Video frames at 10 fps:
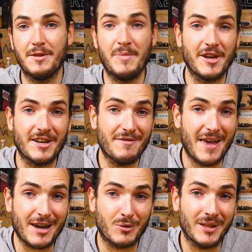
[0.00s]
The PiicoDev
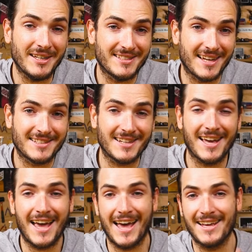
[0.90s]
air quality
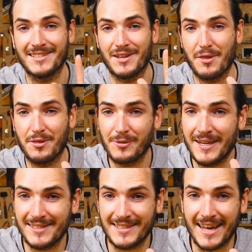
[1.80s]
sensor has
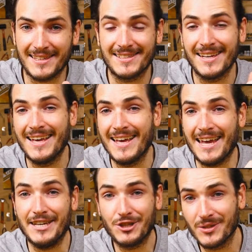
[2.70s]
three states:
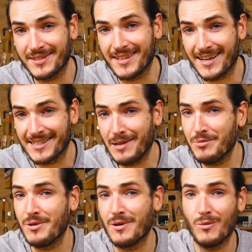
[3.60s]
initial startup,
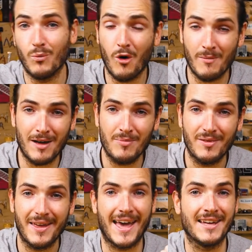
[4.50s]
warm up,
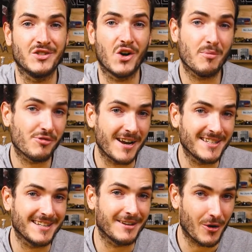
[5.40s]
and
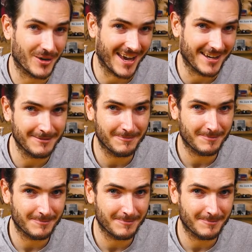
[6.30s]
operating okay.